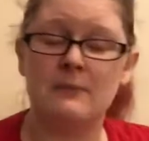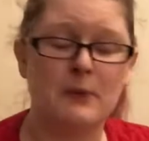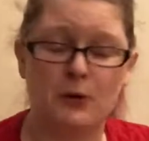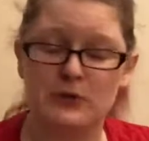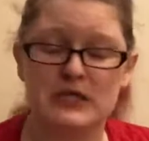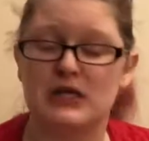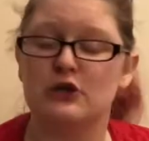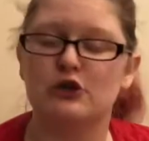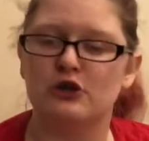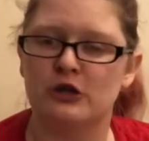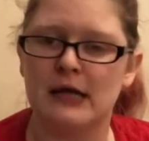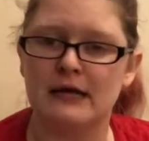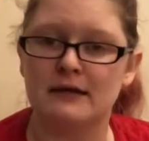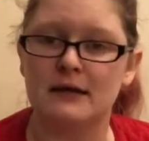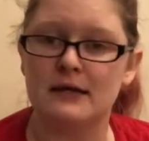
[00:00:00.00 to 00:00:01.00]
always gonna look
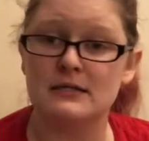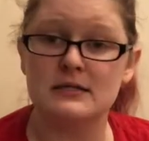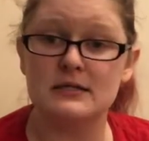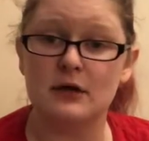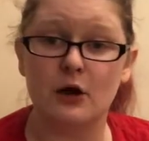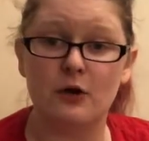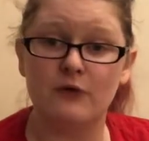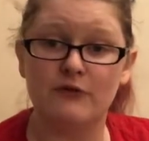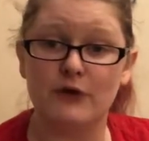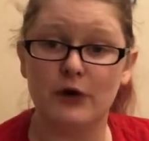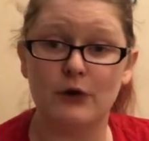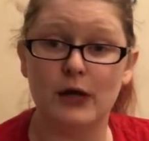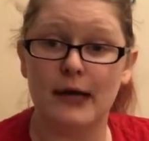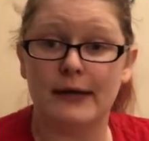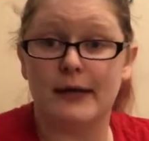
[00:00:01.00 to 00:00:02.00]
like this, so if you
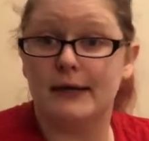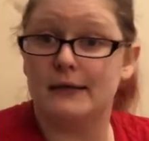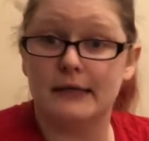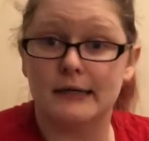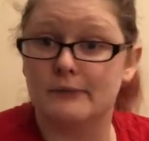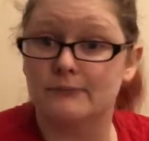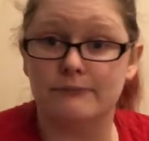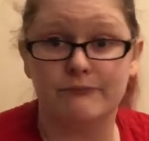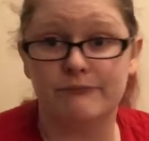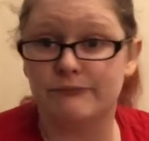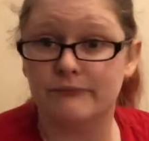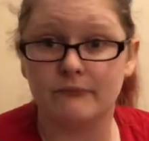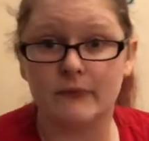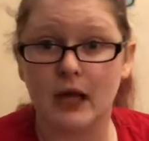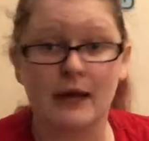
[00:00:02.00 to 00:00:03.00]
don't like it, then
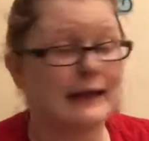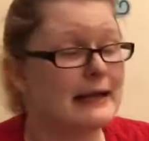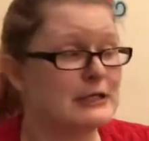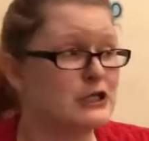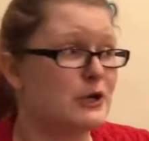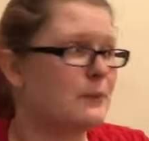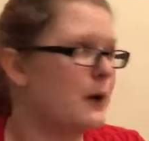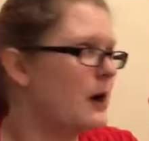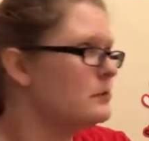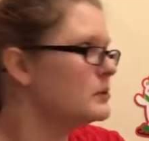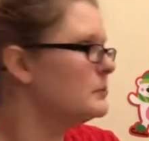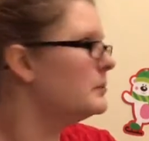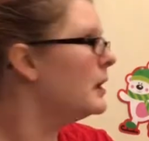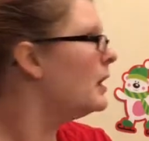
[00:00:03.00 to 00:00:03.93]
that's your problem.